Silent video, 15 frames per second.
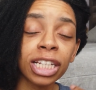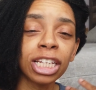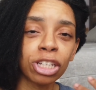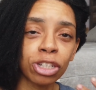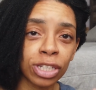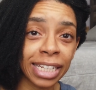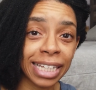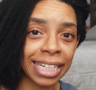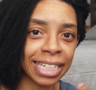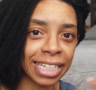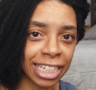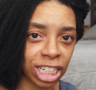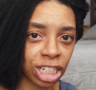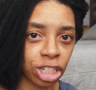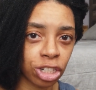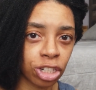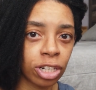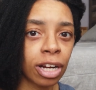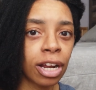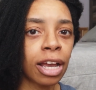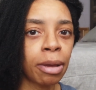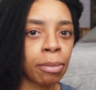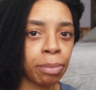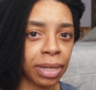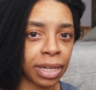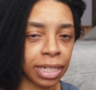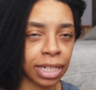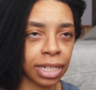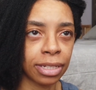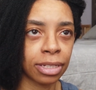use a conditioner
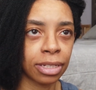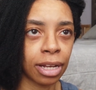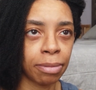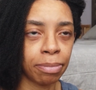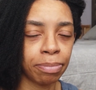because it's